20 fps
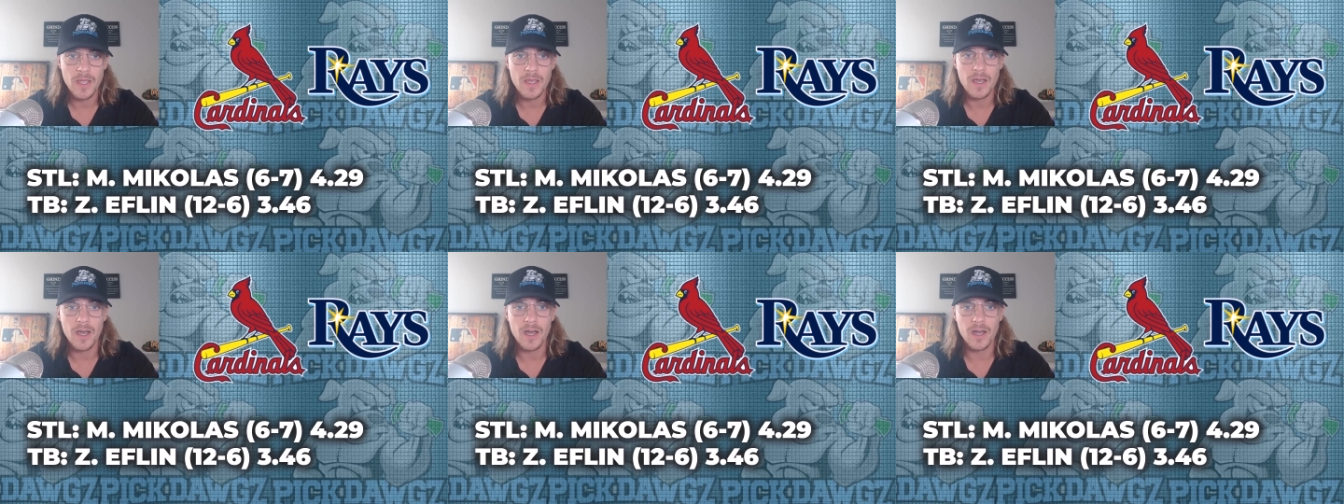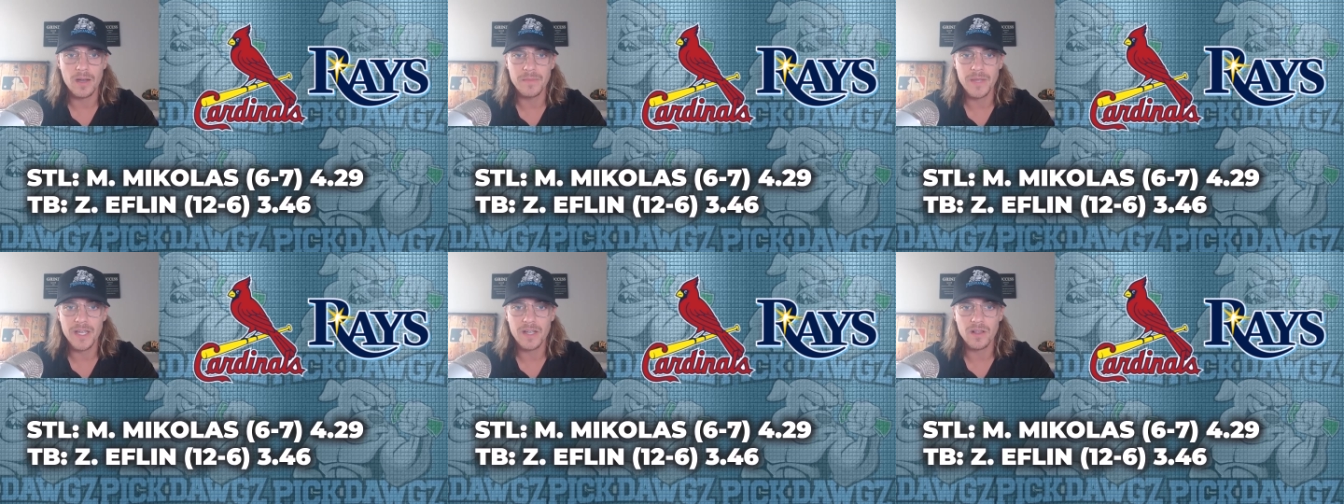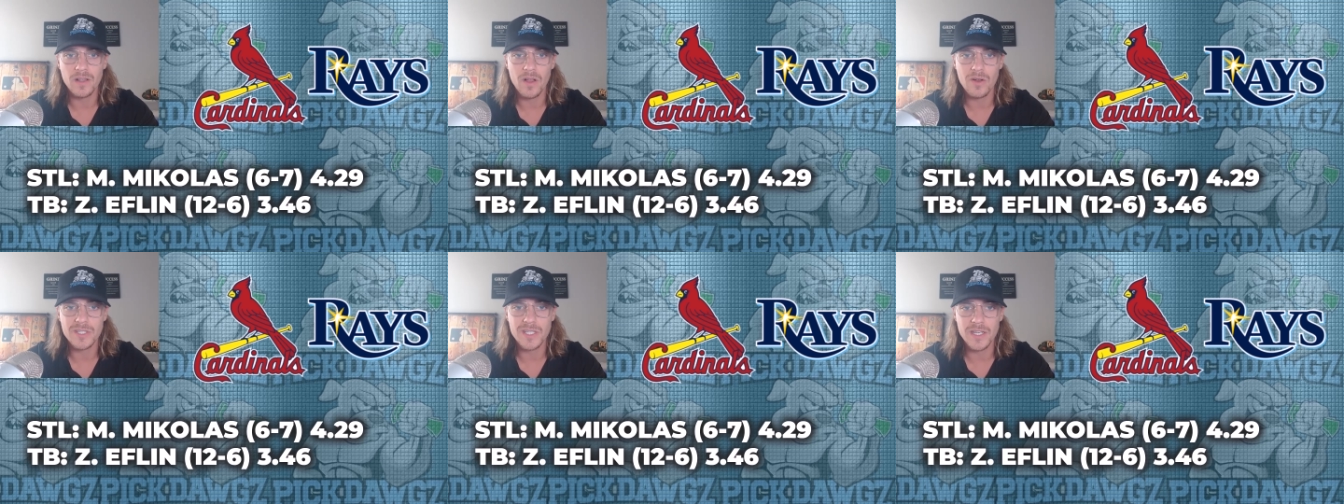Uh,
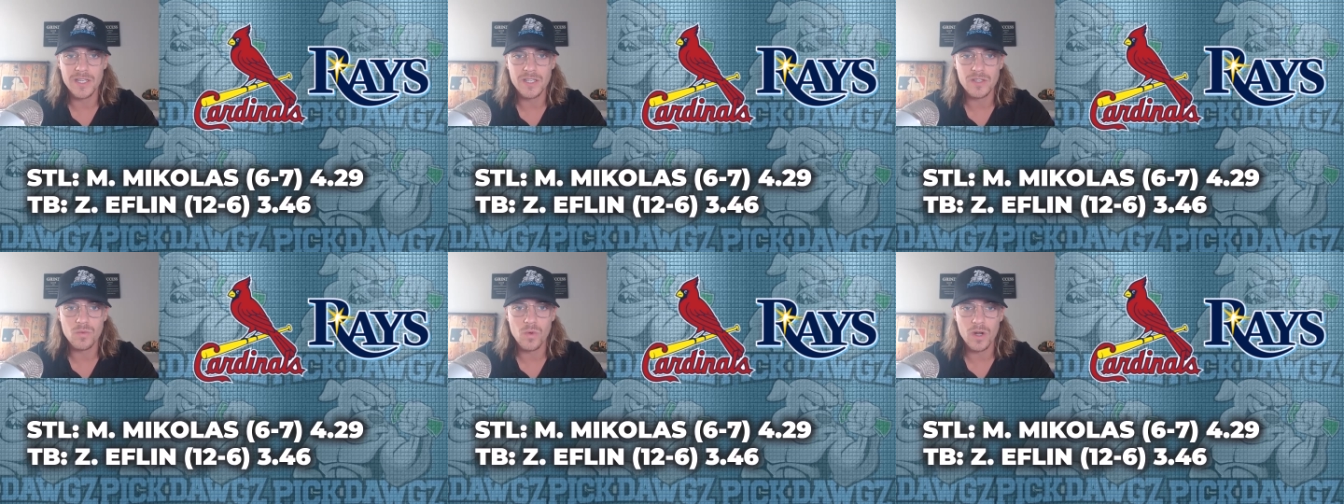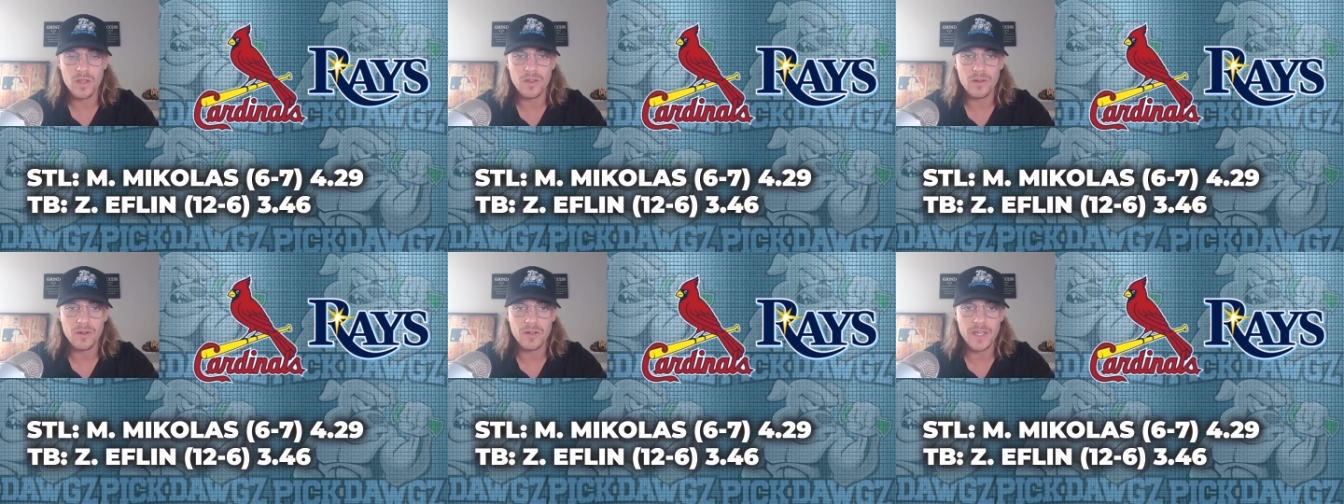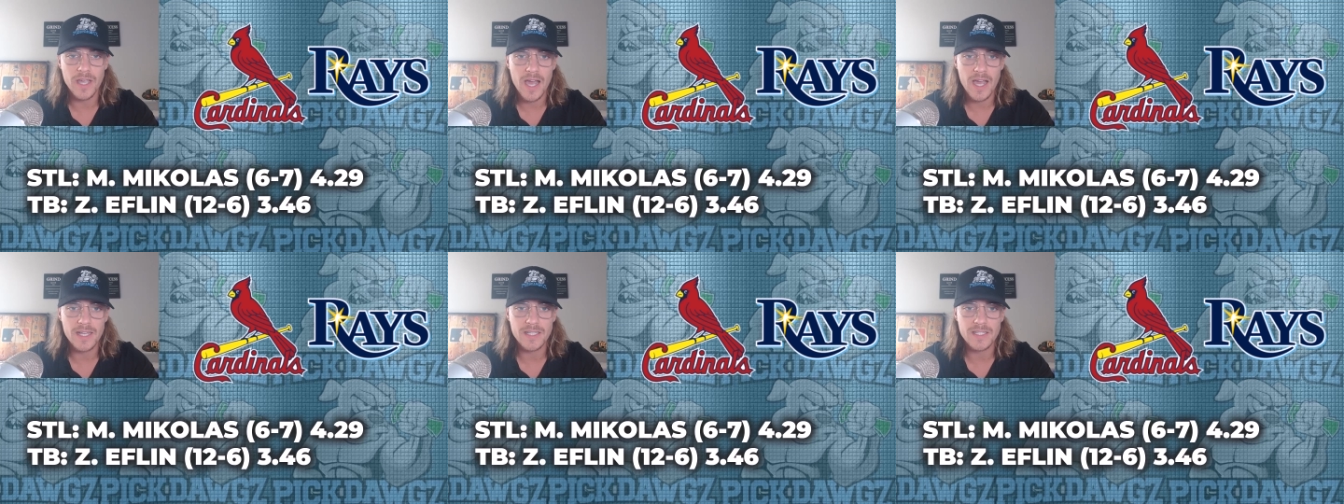Mikolas is one of their
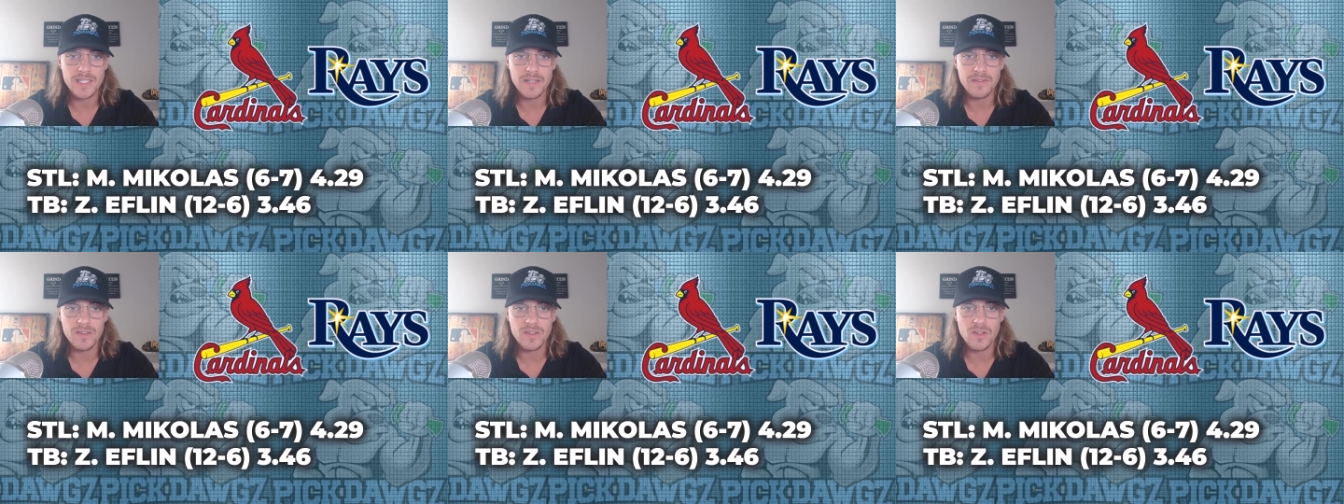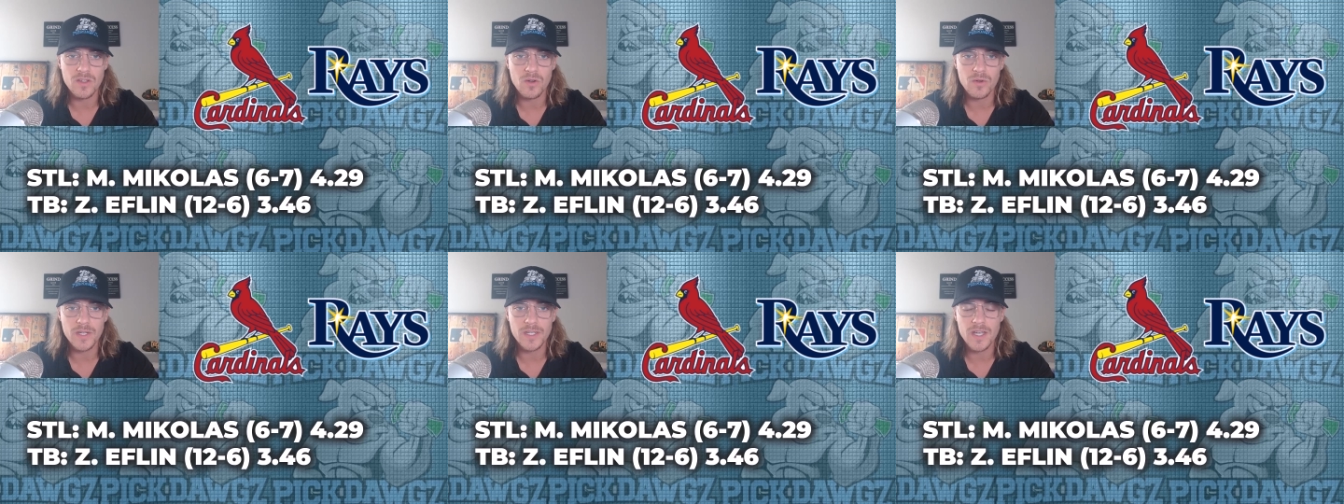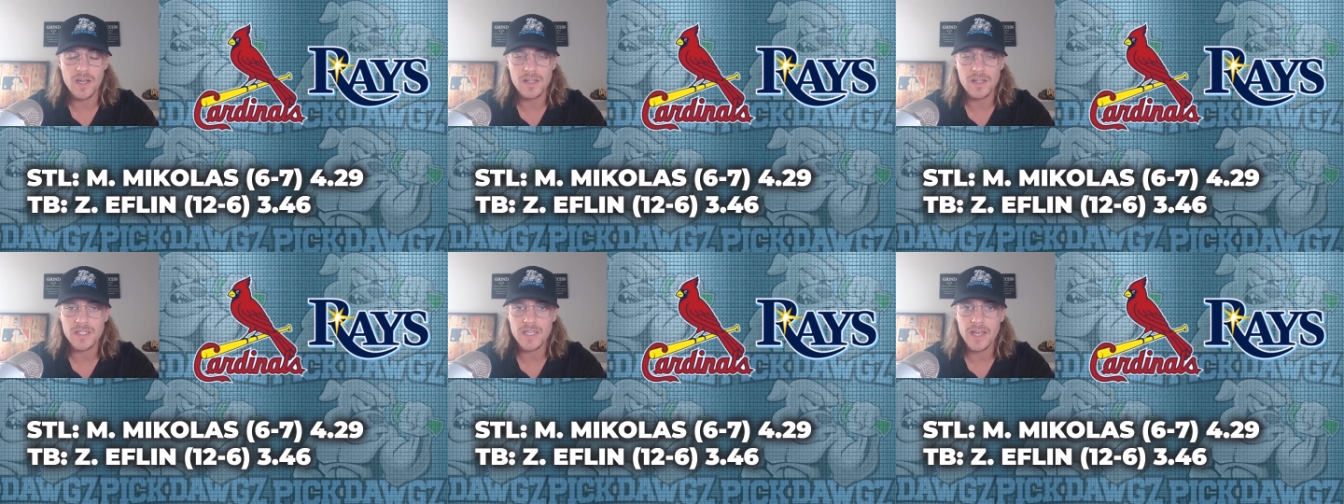guys, even though he
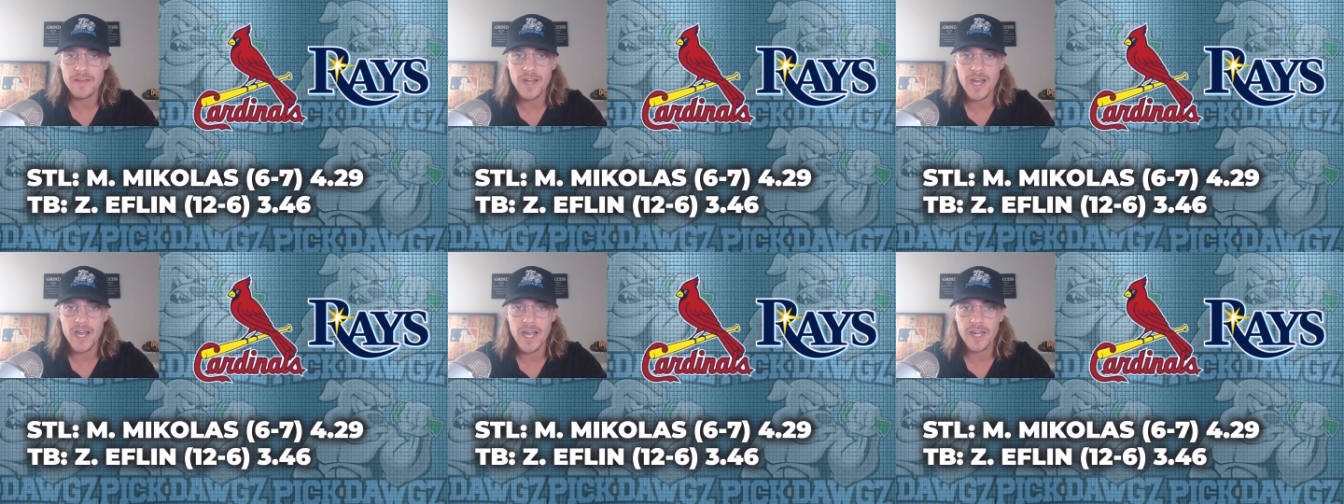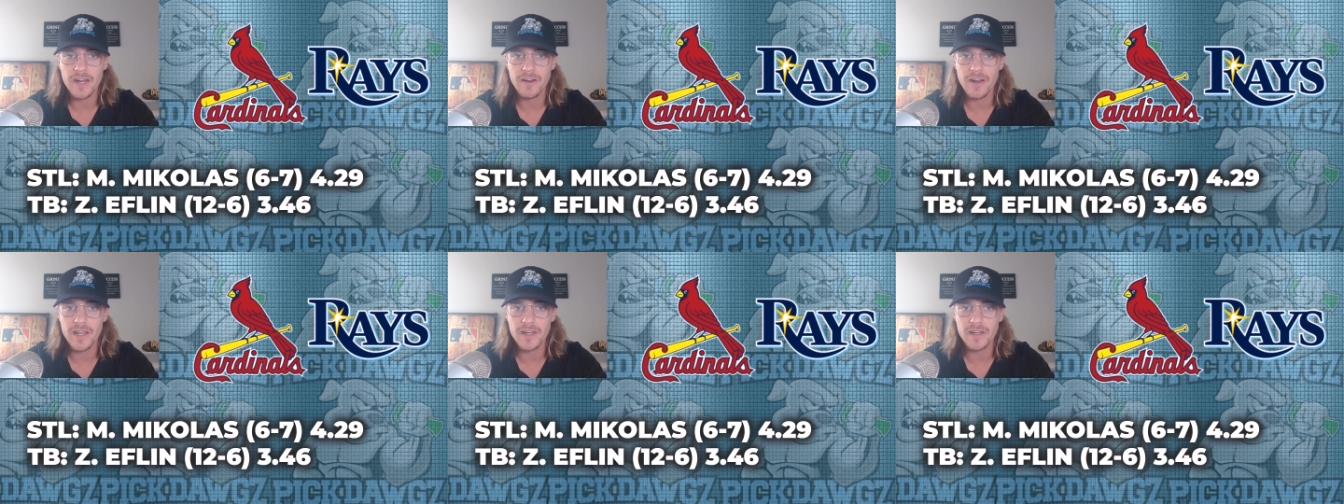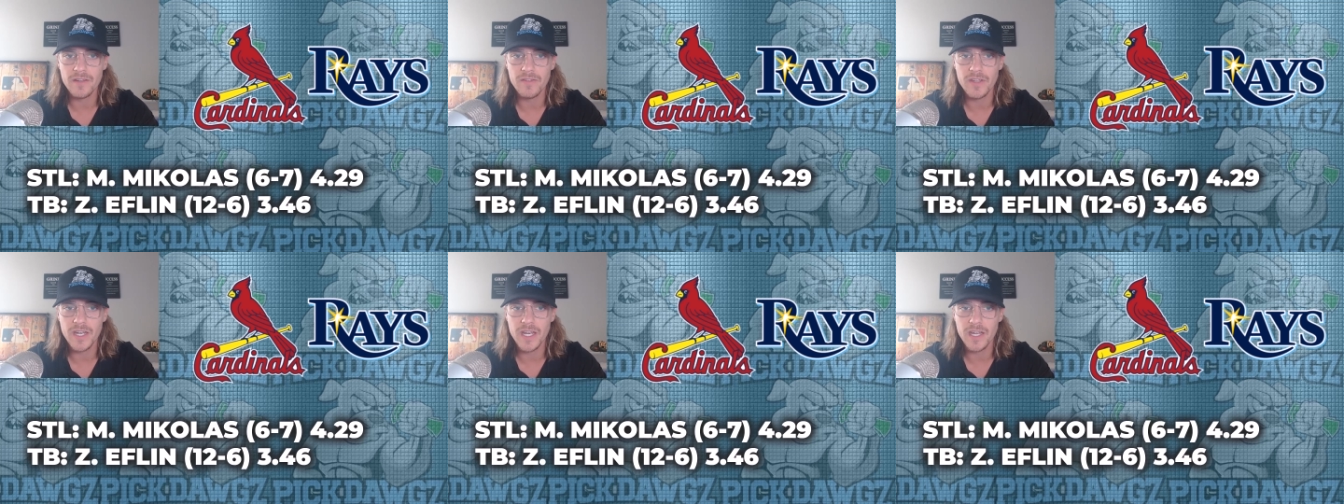does have a higher end
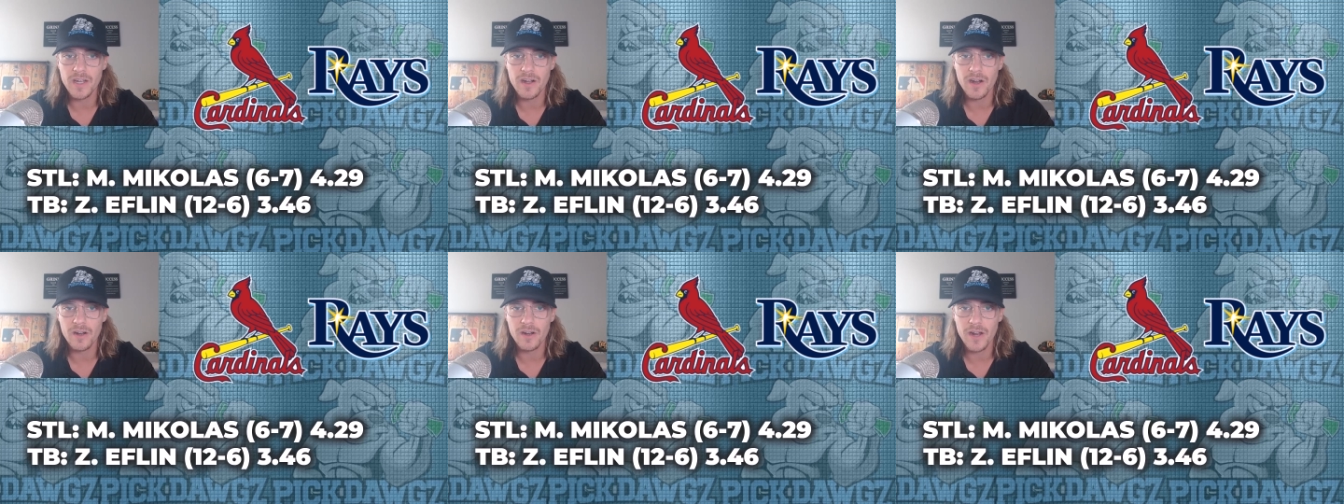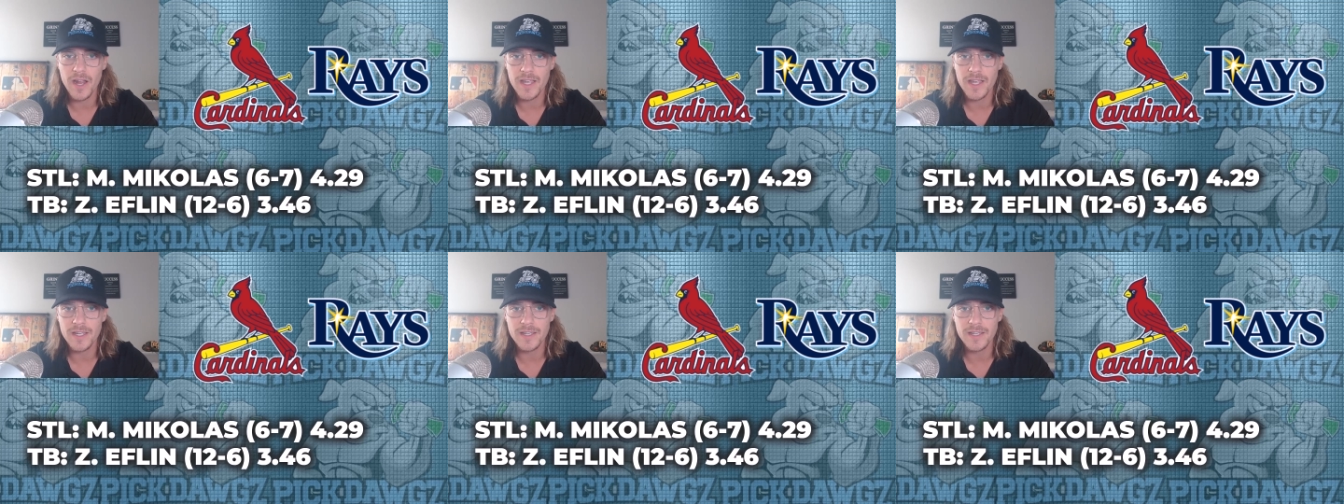of an E R A.